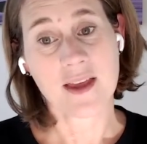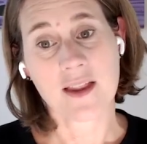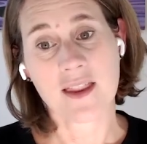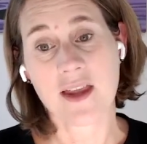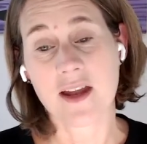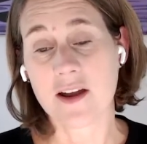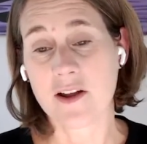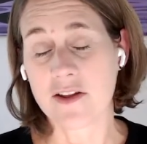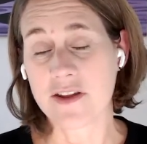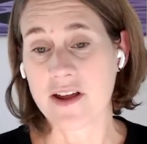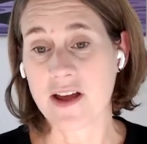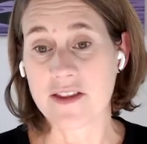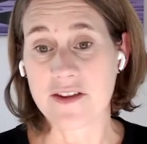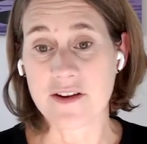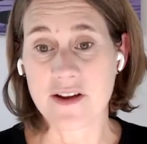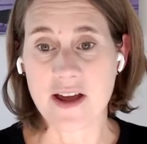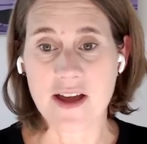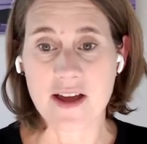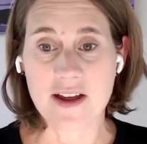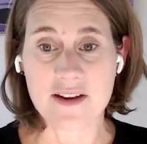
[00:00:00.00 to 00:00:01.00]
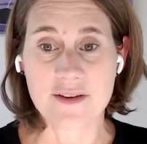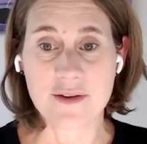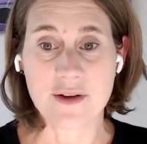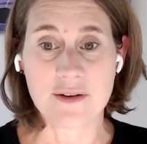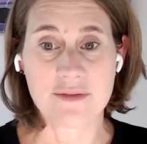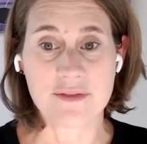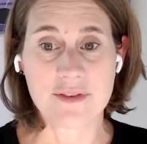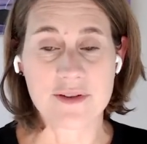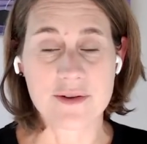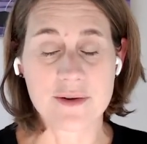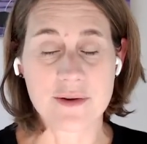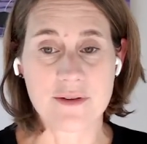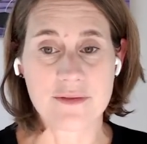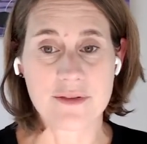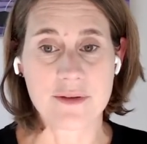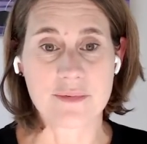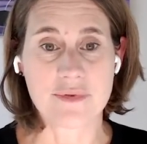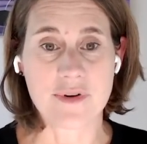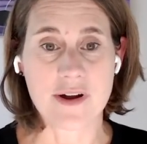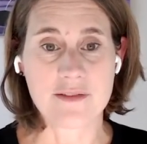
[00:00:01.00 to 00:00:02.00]
Then on the other hand, you have
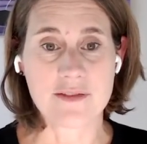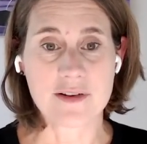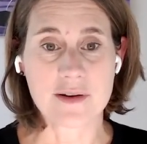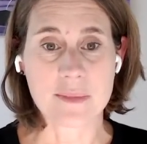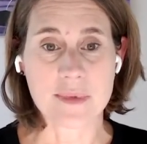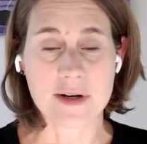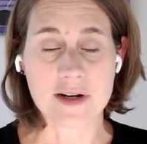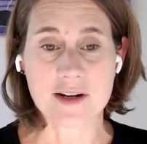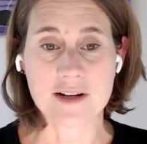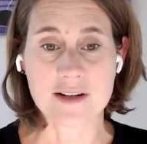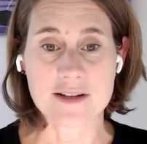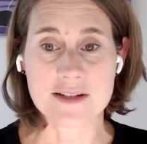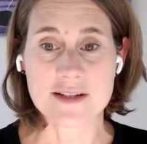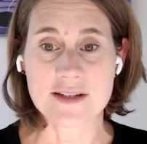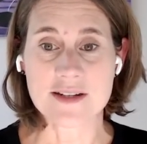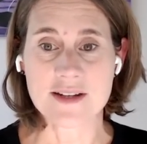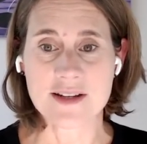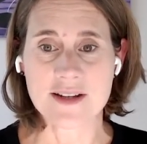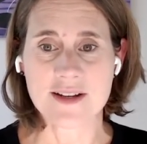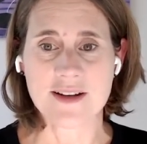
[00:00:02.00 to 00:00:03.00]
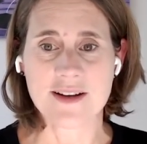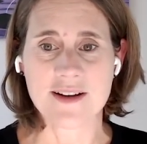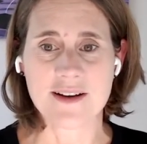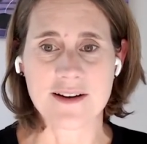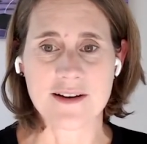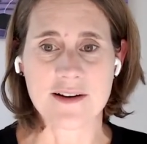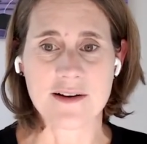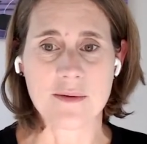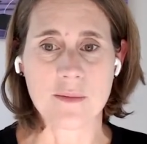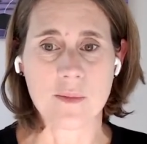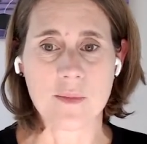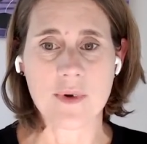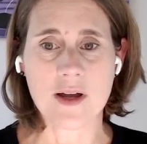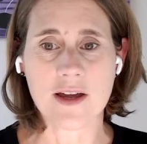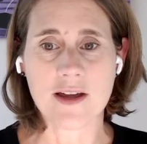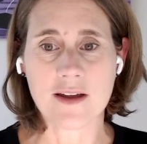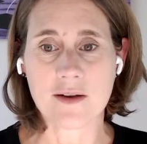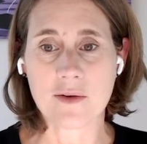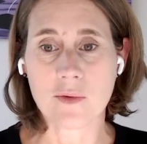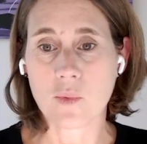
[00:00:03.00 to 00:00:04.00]
the private markets,
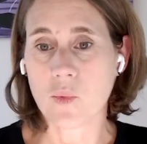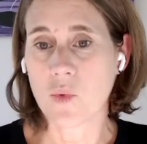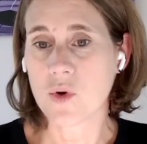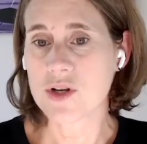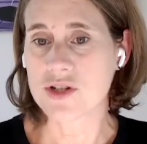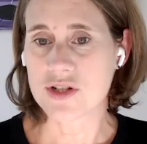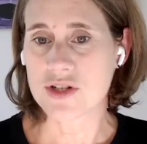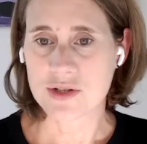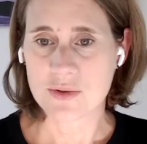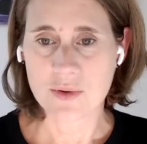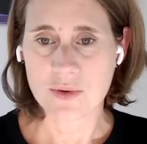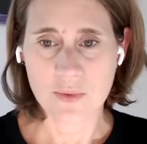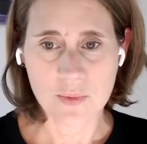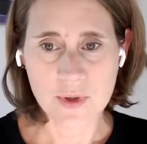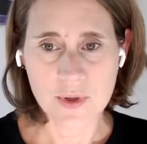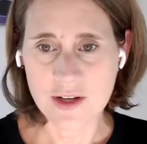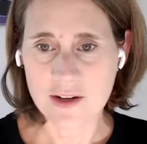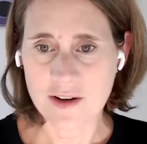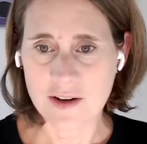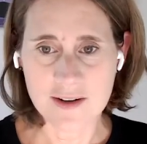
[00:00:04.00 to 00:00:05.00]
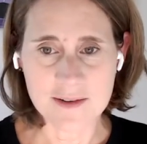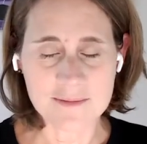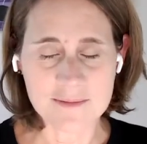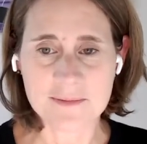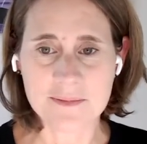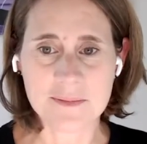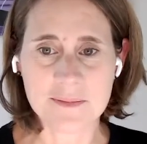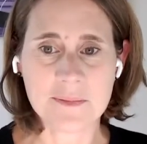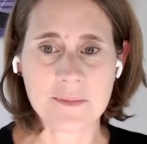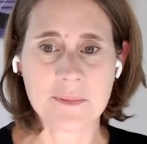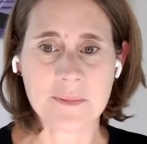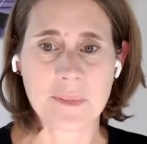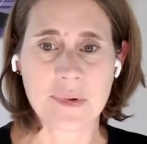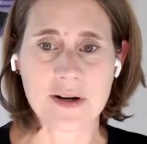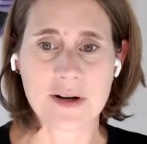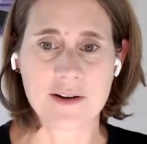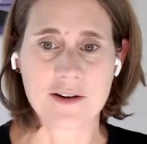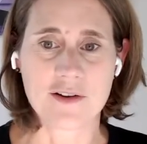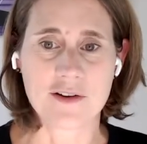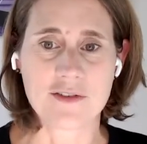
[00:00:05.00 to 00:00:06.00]
and which we are
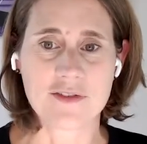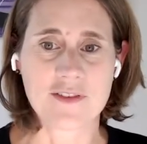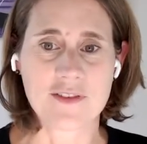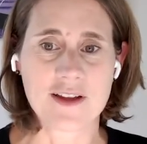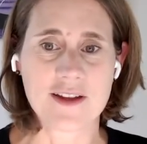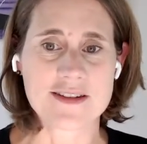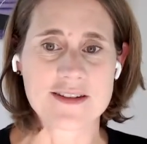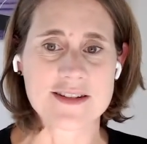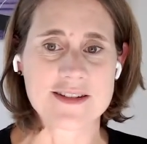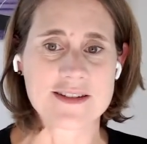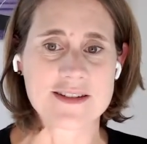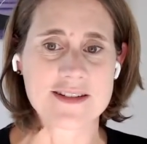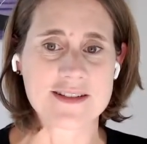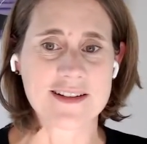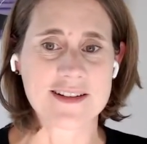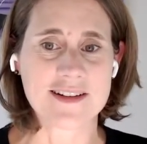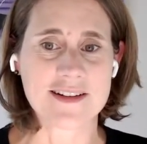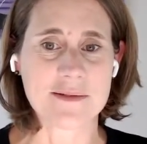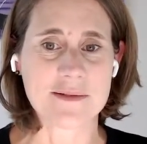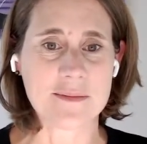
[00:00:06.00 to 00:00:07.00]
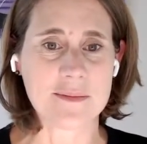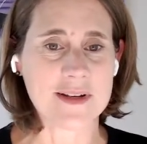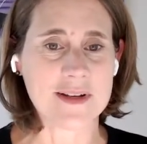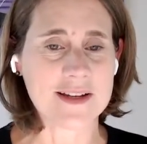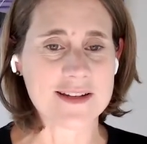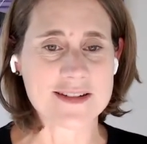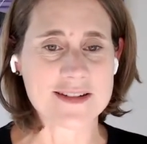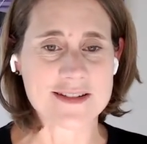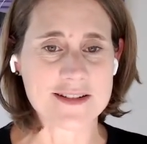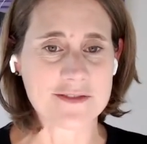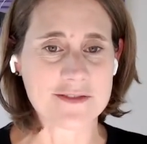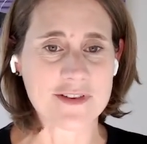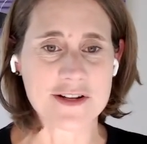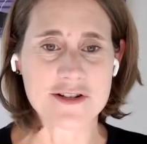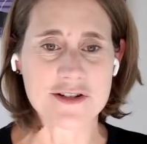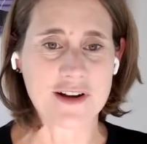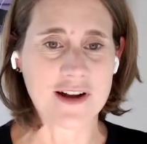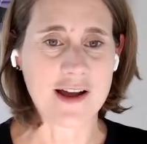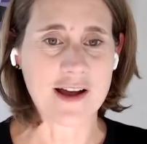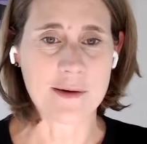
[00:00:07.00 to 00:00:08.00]
part of as a
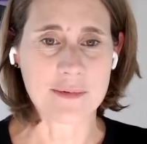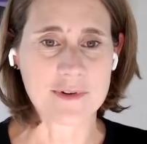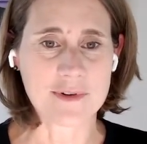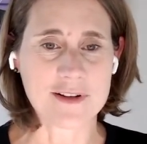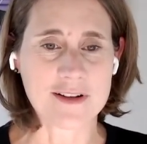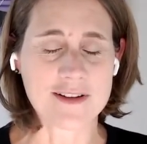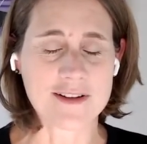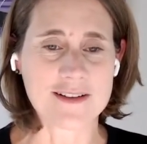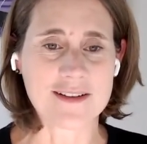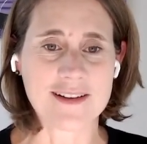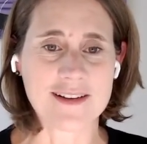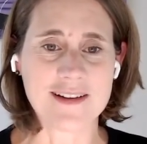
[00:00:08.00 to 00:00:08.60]
venture capital